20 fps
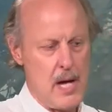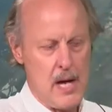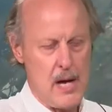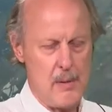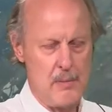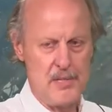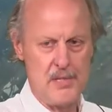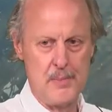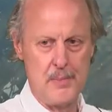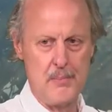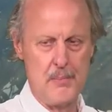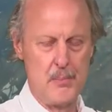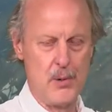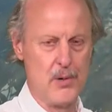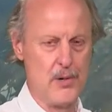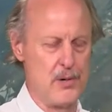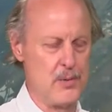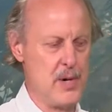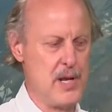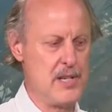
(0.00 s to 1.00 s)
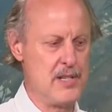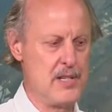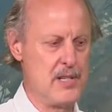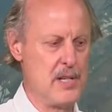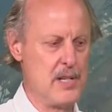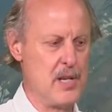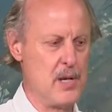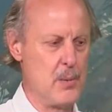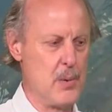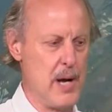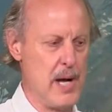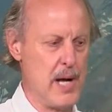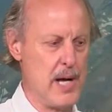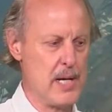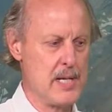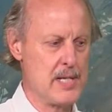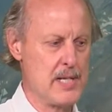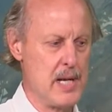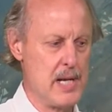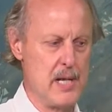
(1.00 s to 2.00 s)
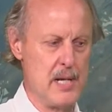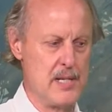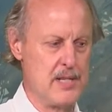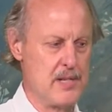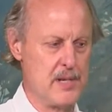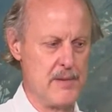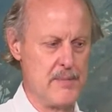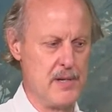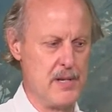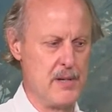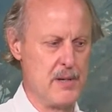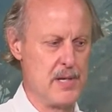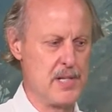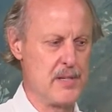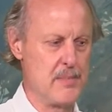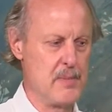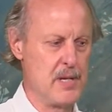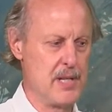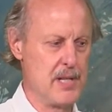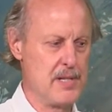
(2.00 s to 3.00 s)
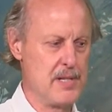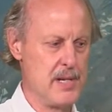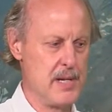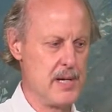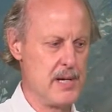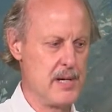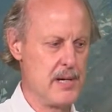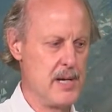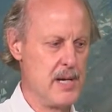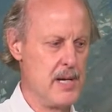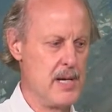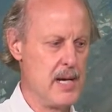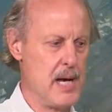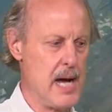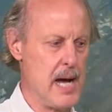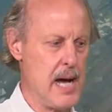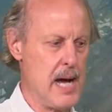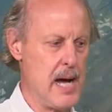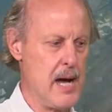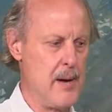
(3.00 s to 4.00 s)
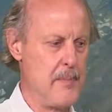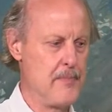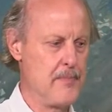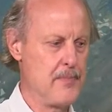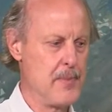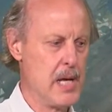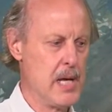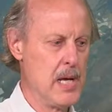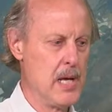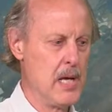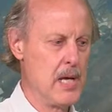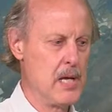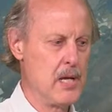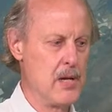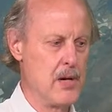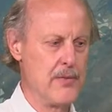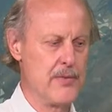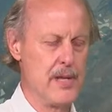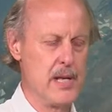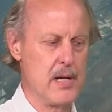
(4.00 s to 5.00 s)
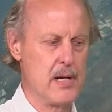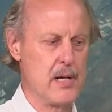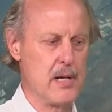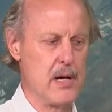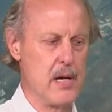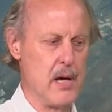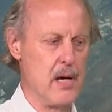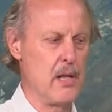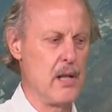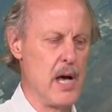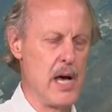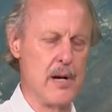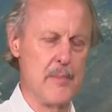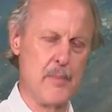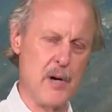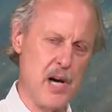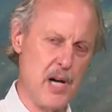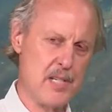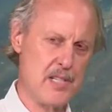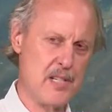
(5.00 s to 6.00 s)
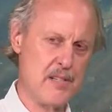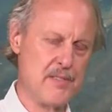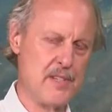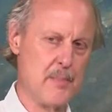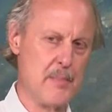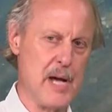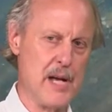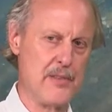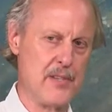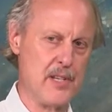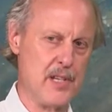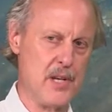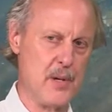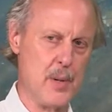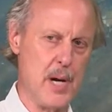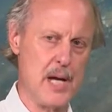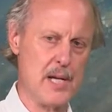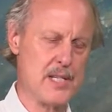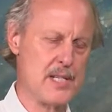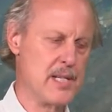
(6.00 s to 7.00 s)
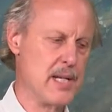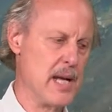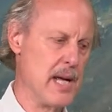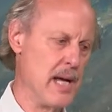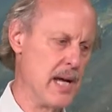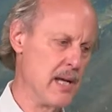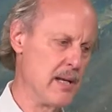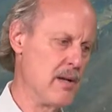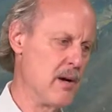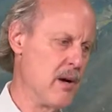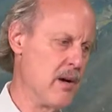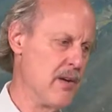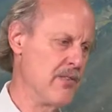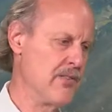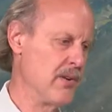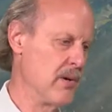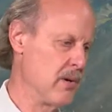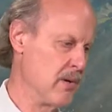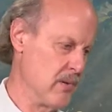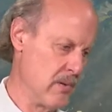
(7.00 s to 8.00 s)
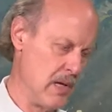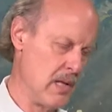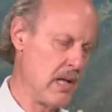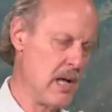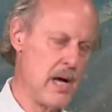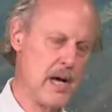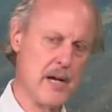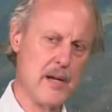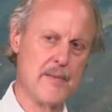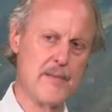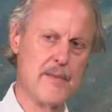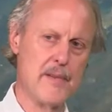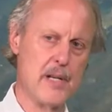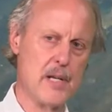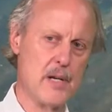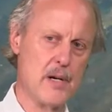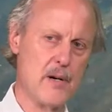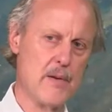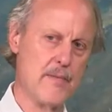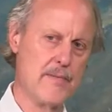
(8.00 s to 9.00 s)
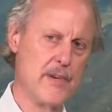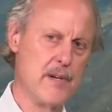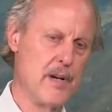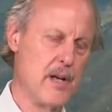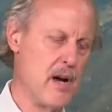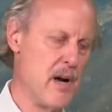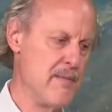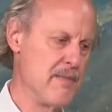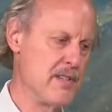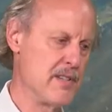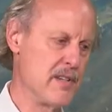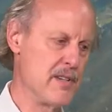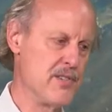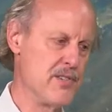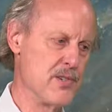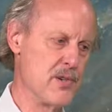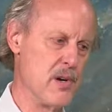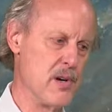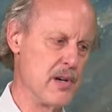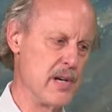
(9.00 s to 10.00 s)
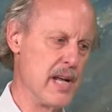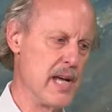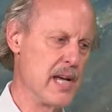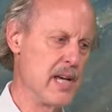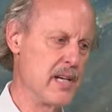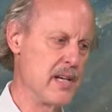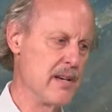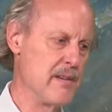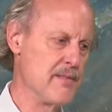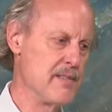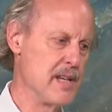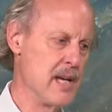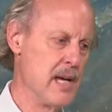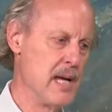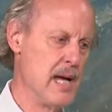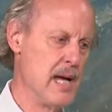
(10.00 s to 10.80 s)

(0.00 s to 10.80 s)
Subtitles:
was born and raised in the U.S. I served in the U.S. military. Think a lot of positives about the U.S. and also a lot of, very obviously strong negatives.